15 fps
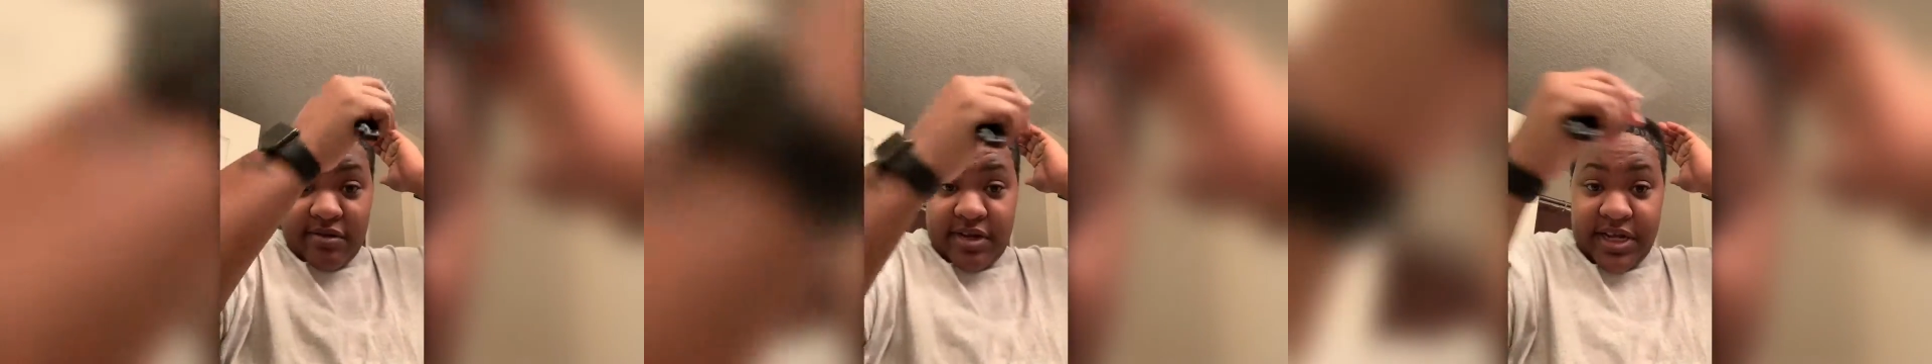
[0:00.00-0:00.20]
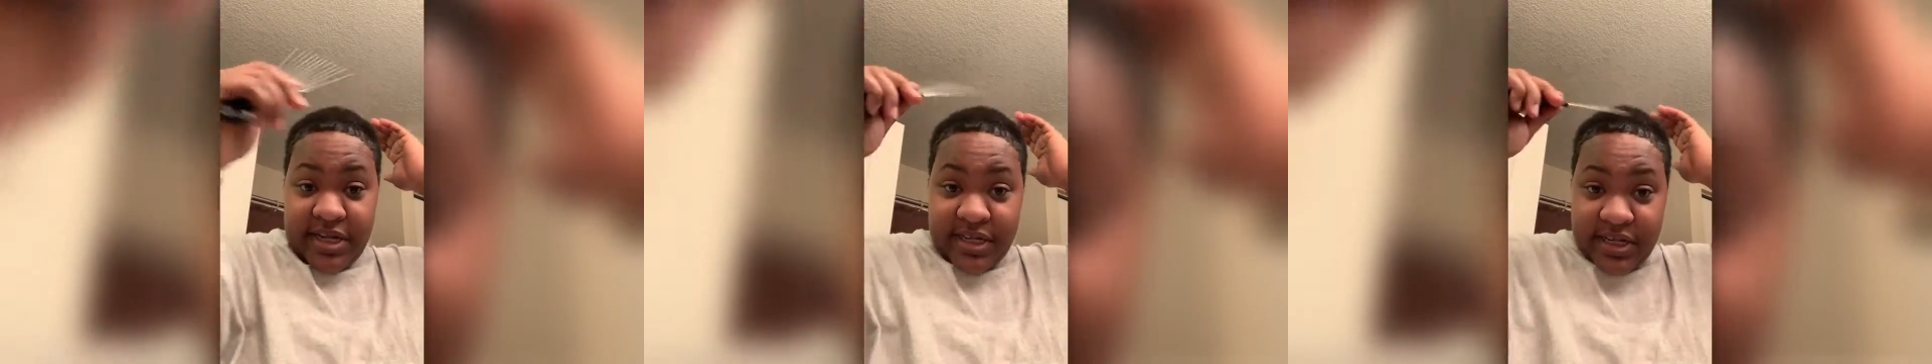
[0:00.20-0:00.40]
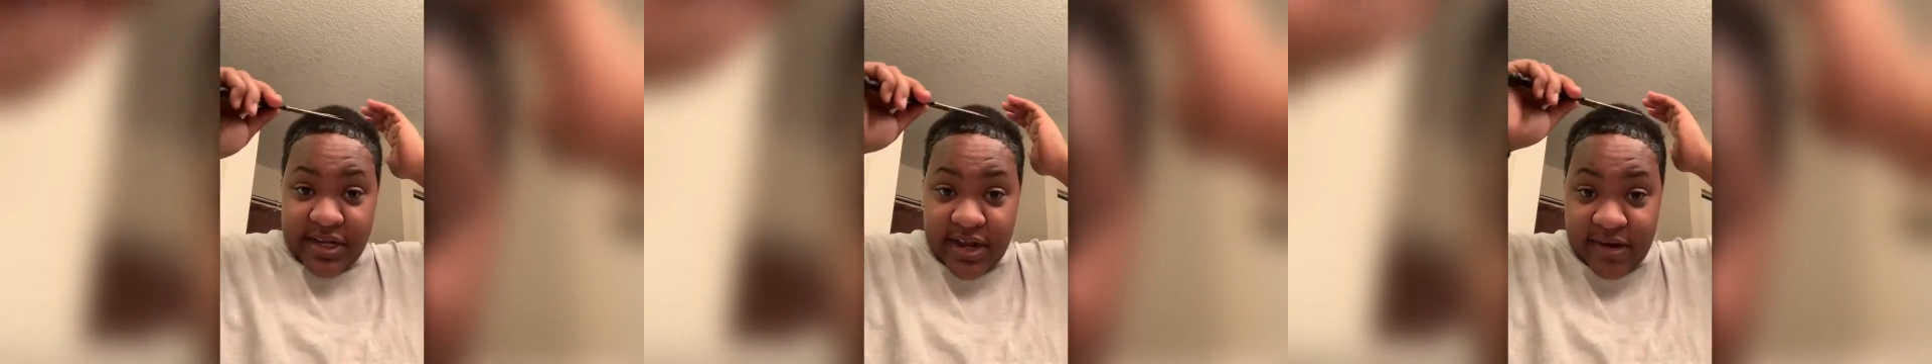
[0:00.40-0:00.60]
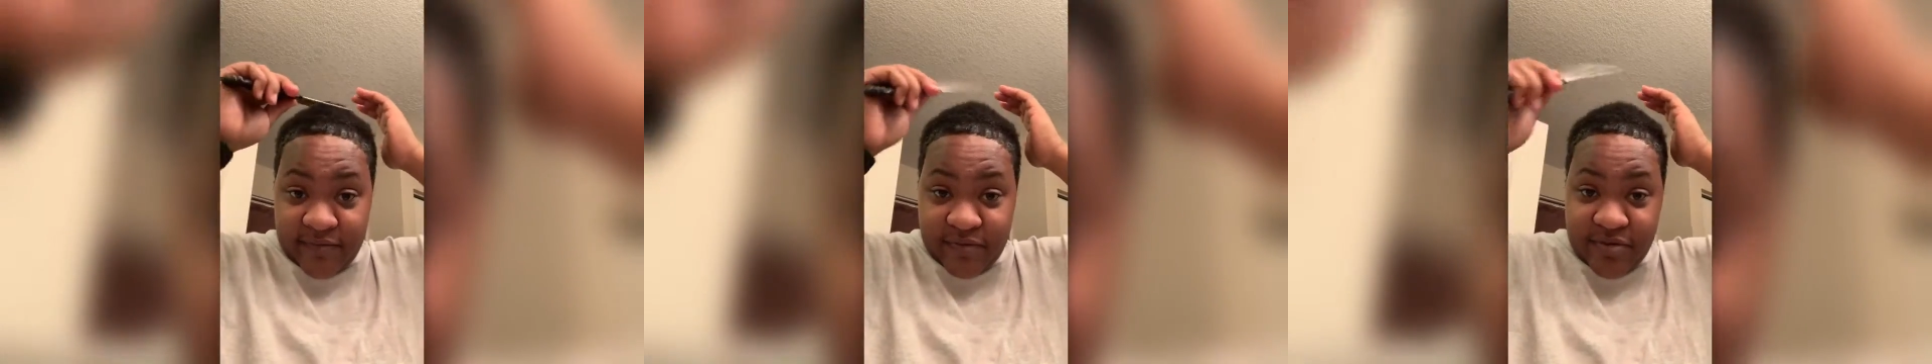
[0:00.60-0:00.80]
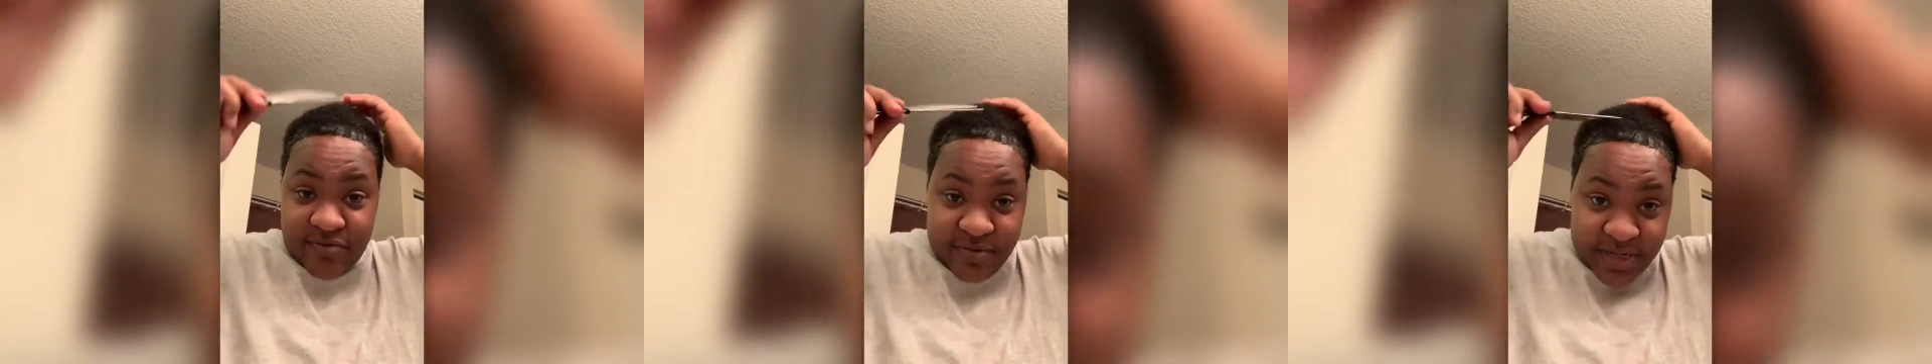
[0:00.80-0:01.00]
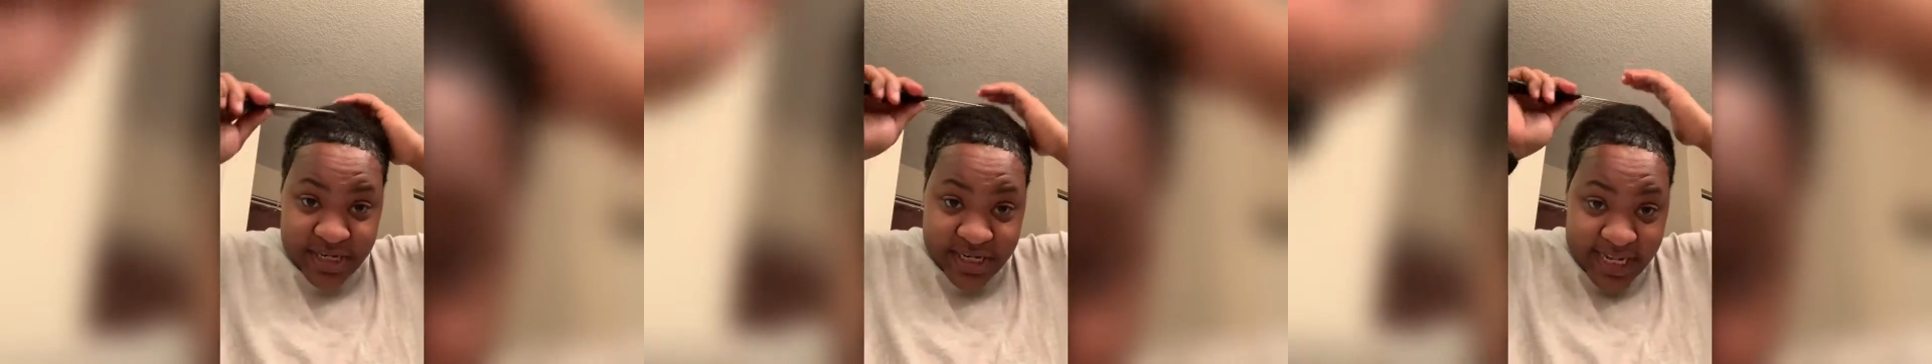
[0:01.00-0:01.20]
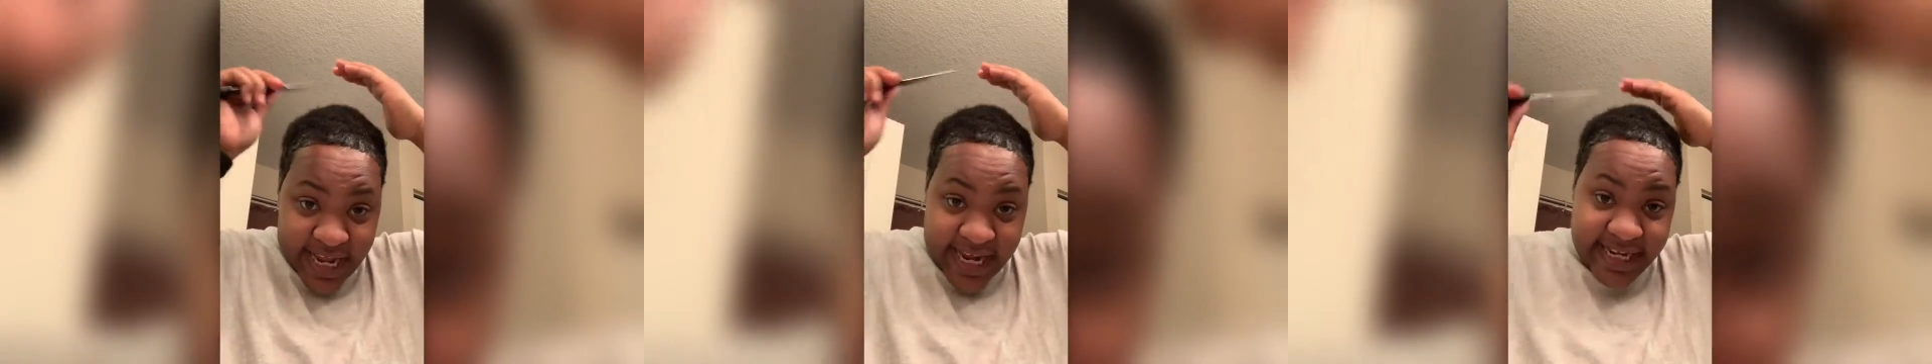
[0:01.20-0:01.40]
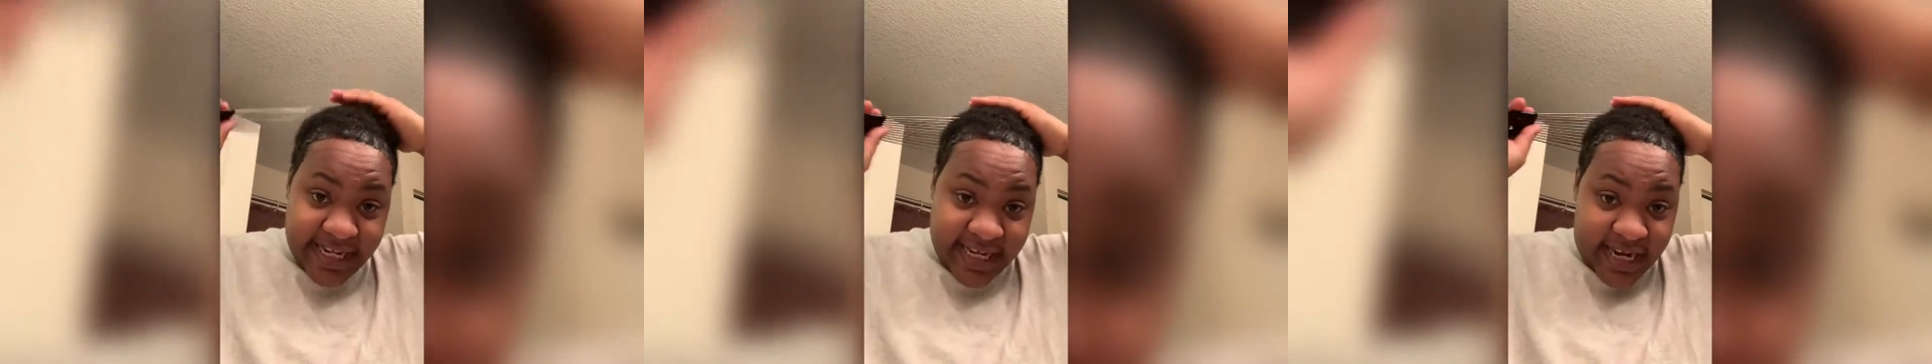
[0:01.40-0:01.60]
instead of doing the
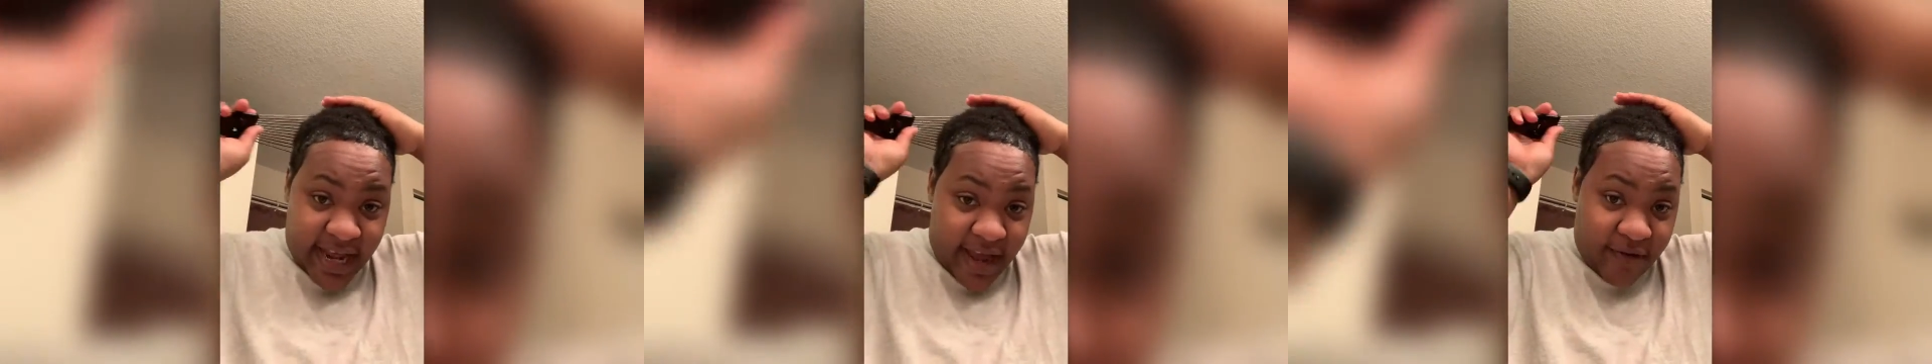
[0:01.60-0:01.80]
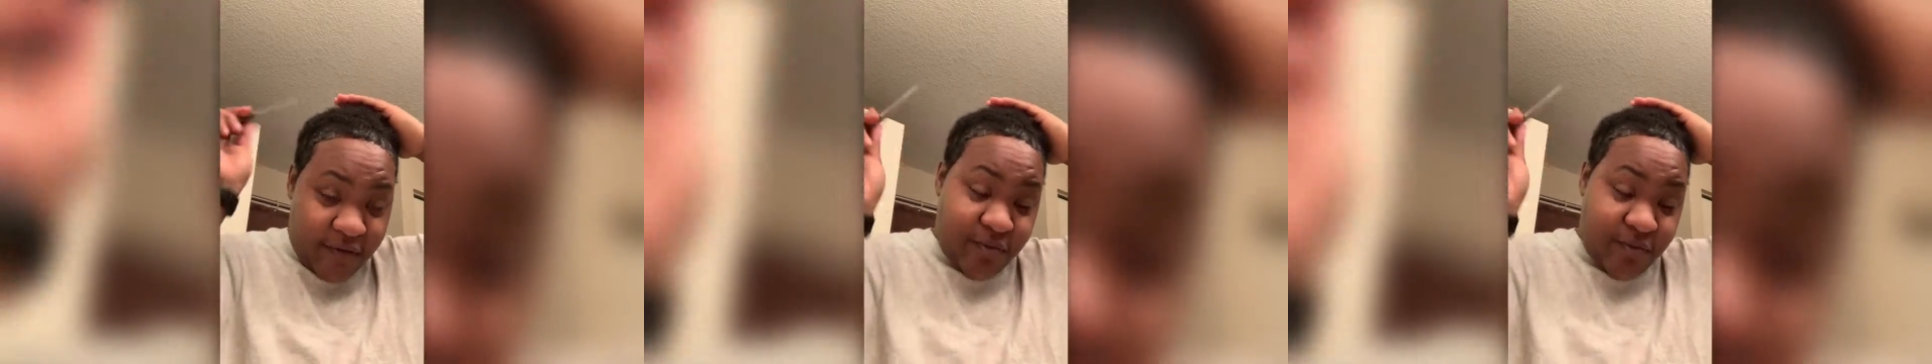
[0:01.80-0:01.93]
lazy day